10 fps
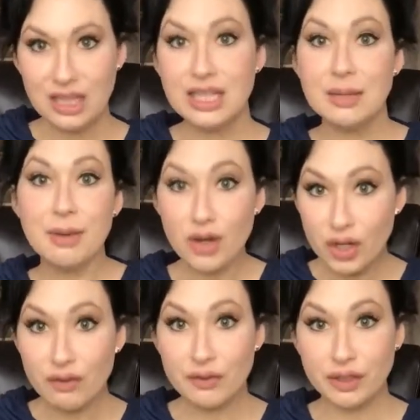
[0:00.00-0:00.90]
the
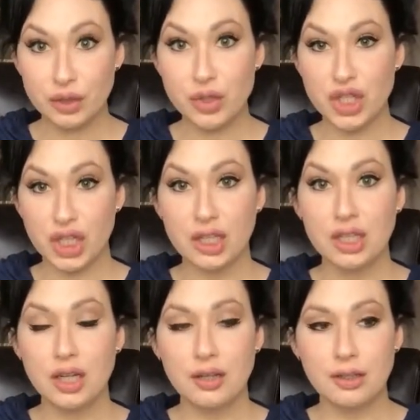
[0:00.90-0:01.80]
American
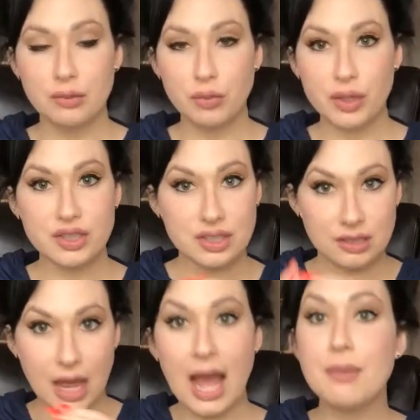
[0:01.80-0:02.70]
Revolution was
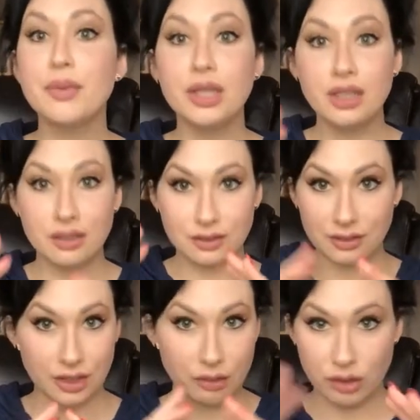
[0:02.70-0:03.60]
happening,
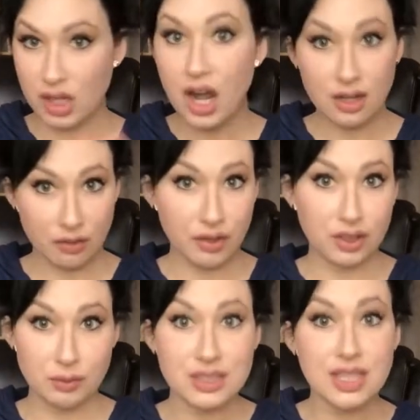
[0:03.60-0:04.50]
you know, not
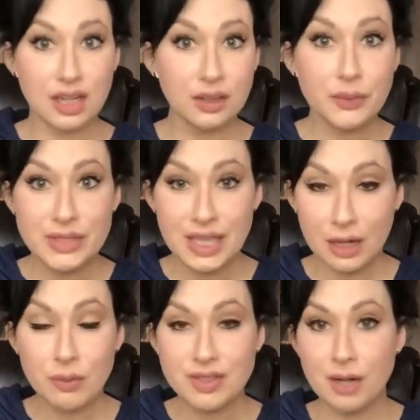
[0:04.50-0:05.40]
around Louisiana.
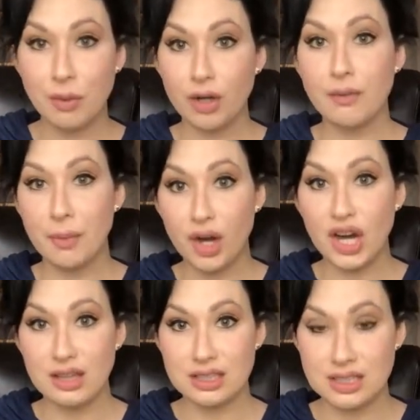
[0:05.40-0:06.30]
Louisiana was not part of
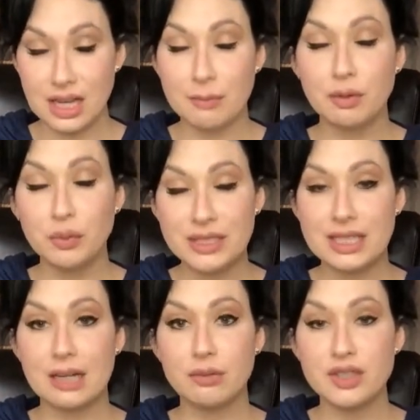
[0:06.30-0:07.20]
America at this time.
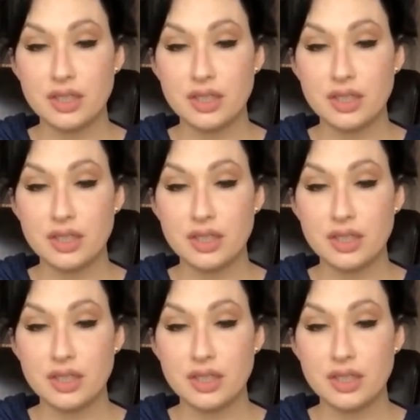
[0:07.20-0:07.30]
Louisiana was